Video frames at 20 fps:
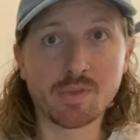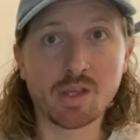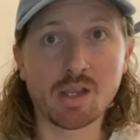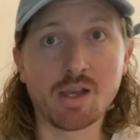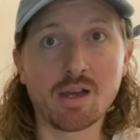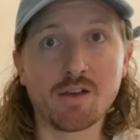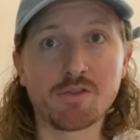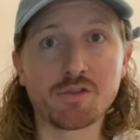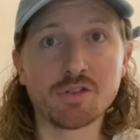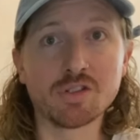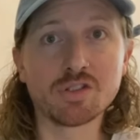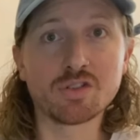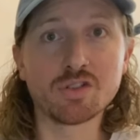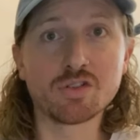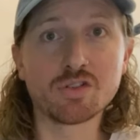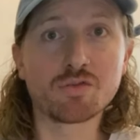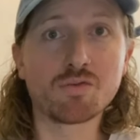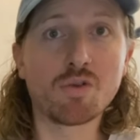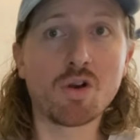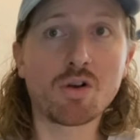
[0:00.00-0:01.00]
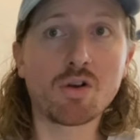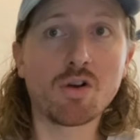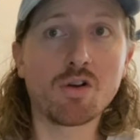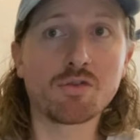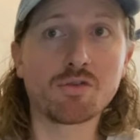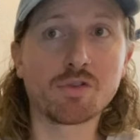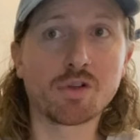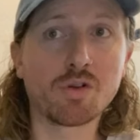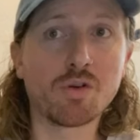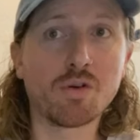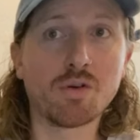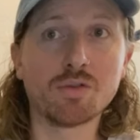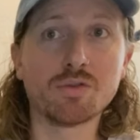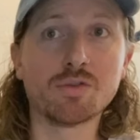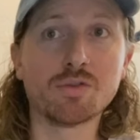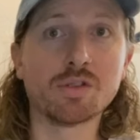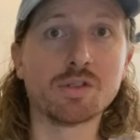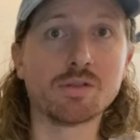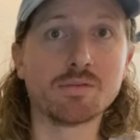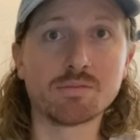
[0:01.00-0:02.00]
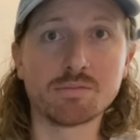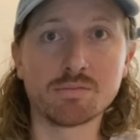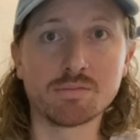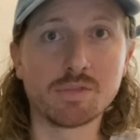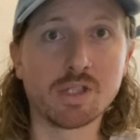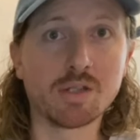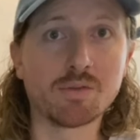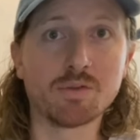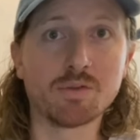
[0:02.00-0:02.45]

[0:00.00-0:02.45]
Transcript: For instance, Rockoff recalled that there